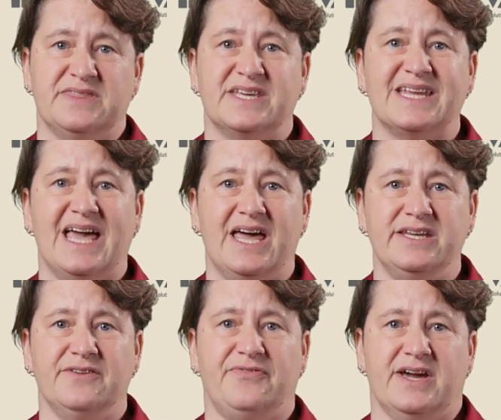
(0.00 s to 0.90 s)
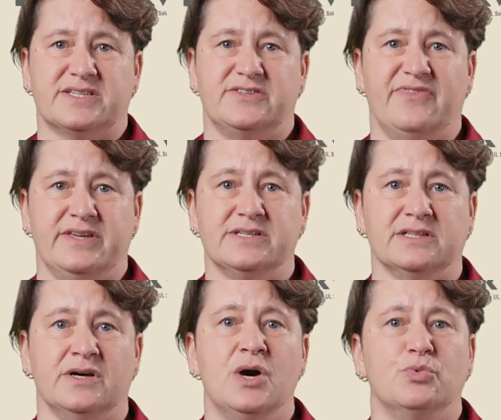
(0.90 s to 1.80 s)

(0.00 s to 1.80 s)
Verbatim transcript: that any affected vehicle